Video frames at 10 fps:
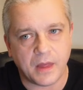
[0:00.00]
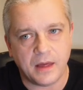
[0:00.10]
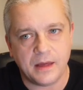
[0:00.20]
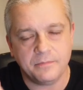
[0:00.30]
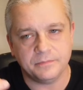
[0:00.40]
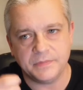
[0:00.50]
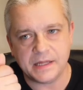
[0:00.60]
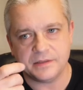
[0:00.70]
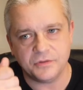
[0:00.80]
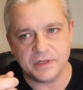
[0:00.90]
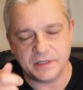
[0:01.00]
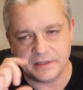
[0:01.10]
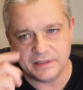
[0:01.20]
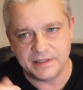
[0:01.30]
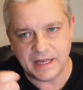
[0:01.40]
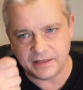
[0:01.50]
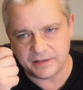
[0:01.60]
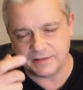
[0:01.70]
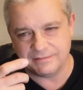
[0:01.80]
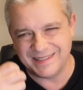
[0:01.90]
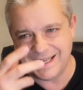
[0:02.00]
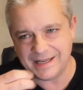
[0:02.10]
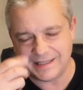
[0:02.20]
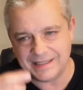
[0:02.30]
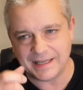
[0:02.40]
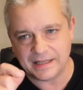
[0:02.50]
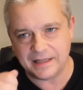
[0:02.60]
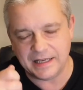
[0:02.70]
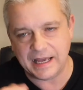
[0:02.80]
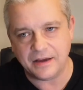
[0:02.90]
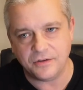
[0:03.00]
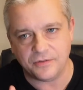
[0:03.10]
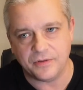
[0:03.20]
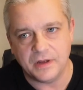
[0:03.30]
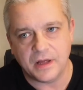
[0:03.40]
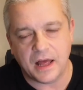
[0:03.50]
That sort of zesty zing that you get off